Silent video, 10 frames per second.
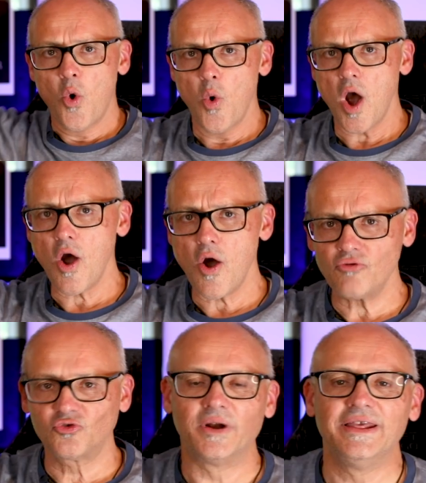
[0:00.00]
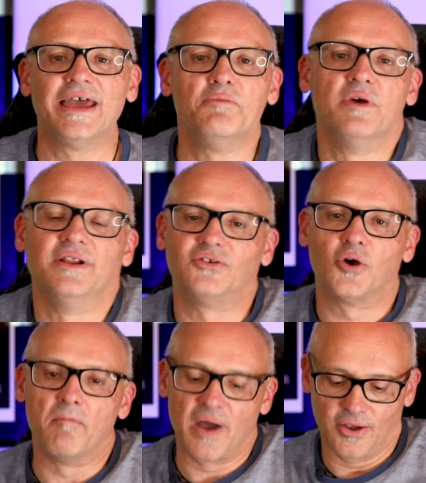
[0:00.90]
Woo, 28 minutes,
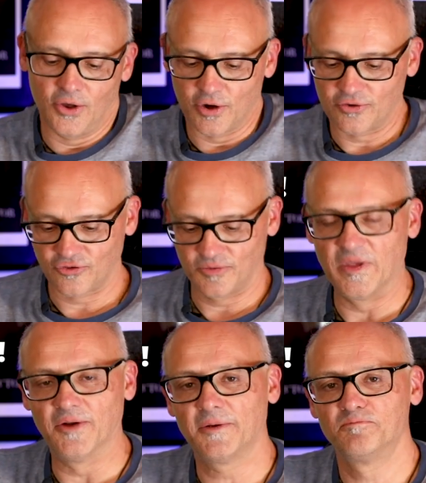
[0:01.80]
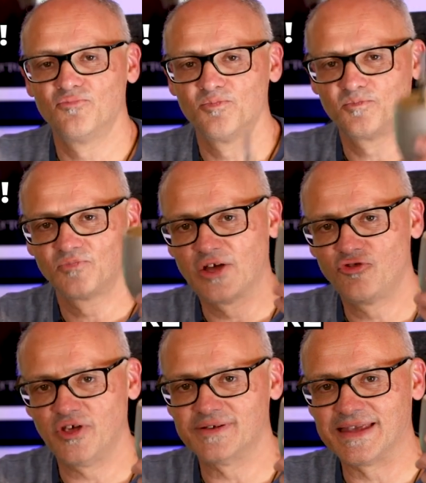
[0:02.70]
oh my gosh. Anyway,
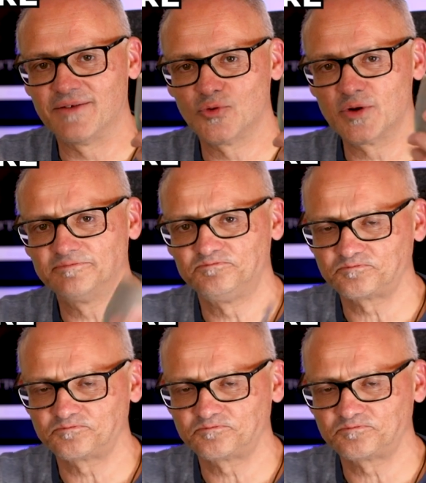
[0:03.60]
cheers to everyone.